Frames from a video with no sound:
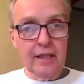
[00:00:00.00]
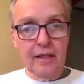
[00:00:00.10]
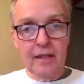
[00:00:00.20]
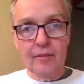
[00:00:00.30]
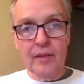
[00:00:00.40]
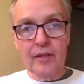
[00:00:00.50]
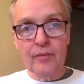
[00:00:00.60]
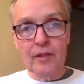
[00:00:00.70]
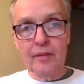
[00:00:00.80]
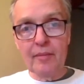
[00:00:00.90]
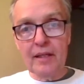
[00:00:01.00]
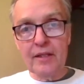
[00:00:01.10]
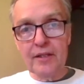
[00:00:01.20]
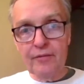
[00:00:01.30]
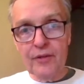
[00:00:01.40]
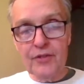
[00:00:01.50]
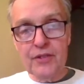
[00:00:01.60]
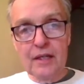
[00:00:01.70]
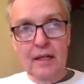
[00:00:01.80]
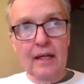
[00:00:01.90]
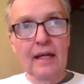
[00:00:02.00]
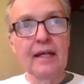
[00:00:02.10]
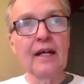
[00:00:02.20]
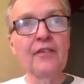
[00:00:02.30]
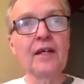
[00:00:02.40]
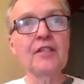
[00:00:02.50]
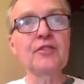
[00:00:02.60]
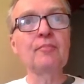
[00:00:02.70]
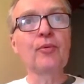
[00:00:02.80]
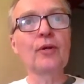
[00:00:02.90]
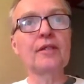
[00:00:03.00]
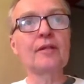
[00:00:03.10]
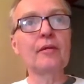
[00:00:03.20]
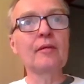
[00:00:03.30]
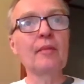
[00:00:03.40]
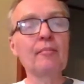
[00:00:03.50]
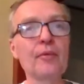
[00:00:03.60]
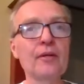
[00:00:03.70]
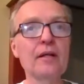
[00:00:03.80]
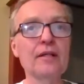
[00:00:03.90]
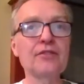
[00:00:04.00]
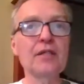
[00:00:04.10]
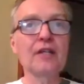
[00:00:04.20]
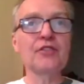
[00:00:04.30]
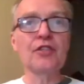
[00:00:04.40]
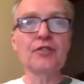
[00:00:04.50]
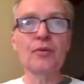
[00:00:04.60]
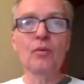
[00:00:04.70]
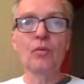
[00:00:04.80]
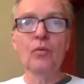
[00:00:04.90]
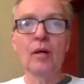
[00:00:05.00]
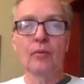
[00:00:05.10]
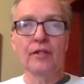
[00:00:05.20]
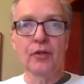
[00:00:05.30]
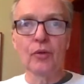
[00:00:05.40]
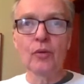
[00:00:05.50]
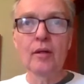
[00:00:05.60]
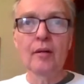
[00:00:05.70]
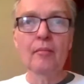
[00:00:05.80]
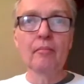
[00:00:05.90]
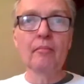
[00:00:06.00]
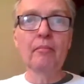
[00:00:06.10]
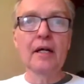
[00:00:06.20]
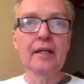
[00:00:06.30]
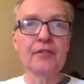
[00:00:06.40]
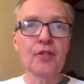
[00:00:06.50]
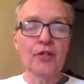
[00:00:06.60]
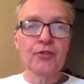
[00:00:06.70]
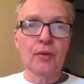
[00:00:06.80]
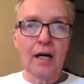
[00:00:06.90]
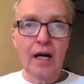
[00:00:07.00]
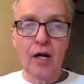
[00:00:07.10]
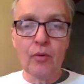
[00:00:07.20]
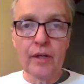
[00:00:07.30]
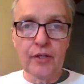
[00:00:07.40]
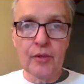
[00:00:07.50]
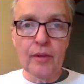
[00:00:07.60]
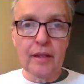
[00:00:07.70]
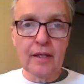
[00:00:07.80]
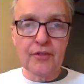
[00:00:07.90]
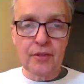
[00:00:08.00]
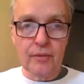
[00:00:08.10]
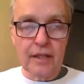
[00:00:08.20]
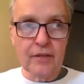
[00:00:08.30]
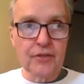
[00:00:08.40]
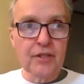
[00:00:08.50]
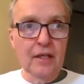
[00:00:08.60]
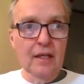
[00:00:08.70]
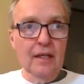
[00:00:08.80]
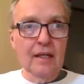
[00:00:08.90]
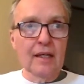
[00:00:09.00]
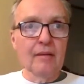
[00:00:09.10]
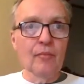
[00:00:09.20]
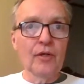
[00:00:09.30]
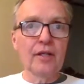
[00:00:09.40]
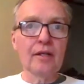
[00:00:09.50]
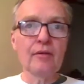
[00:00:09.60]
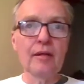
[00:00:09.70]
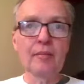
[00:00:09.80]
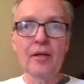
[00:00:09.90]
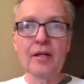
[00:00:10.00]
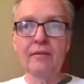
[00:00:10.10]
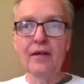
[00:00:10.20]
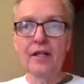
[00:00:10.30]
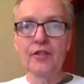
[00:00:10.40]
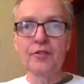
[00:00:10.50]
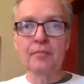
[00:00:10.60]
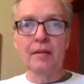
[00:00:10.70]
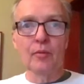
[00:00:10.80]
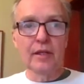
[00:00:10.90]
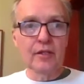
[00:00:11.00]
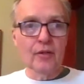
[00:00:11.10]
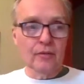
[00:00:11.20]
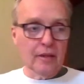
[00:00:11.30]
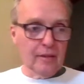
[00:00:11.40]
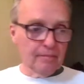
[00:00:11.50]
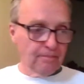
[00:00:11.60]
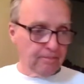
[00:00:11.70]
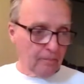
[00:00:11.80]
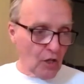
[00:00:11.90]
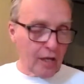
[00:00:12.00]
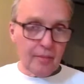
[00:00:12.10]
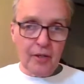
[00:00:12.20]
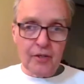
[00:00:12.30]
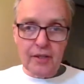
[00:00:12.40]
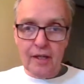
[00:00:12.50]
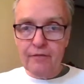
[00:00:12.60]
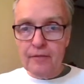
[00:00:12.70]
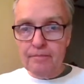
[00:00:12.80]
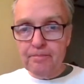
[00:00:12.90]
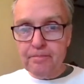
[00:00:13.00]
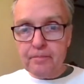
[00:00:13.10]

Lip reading: lead and we can really make a difference. And I think it's important to remember it's not just what we do, but it's also how we do it as Greens. One of the Green Party values maybe we don't talk about enough